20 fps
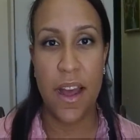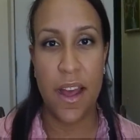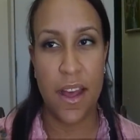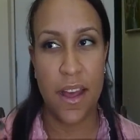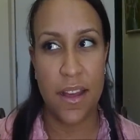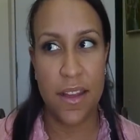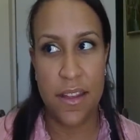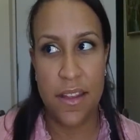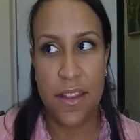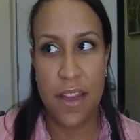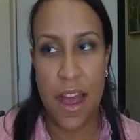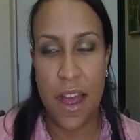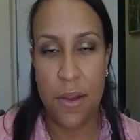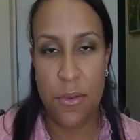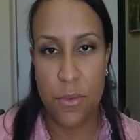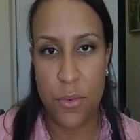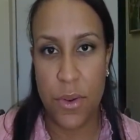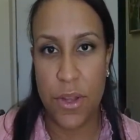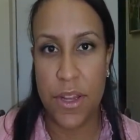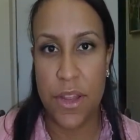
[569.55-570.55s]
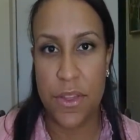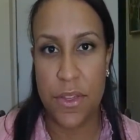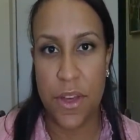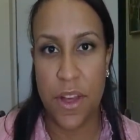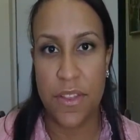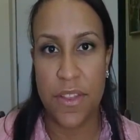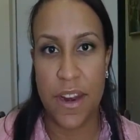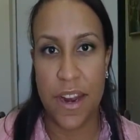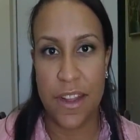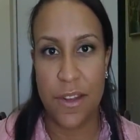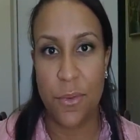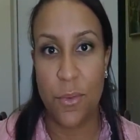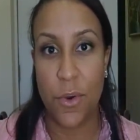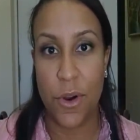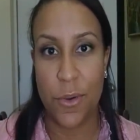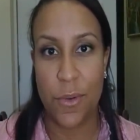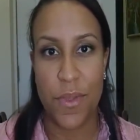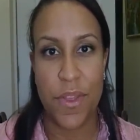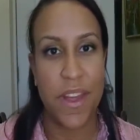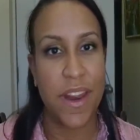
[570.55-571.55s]
I, I really thought that I can
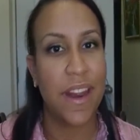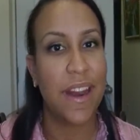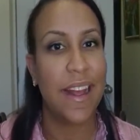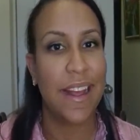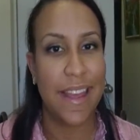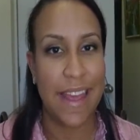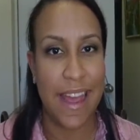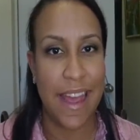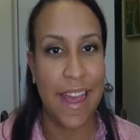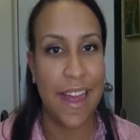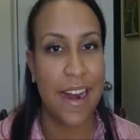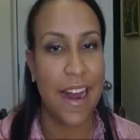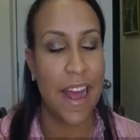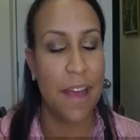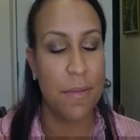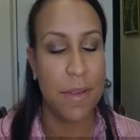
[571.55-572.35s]
work with it and I can.